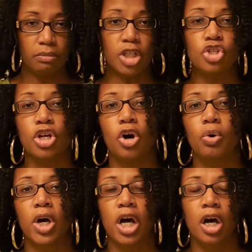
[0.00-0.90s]
So
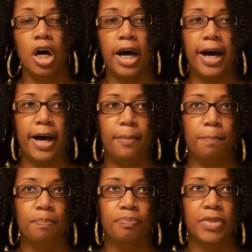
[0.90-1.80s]
um,
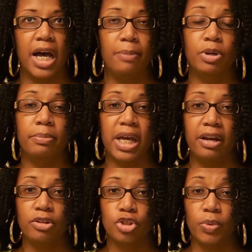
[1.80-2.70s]
I put my
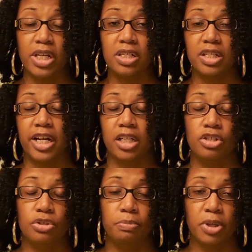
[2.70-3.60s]
hair in twist and I'll
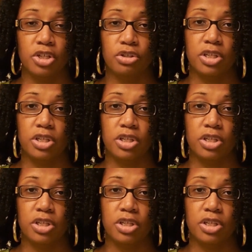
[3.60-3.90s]
insert pictures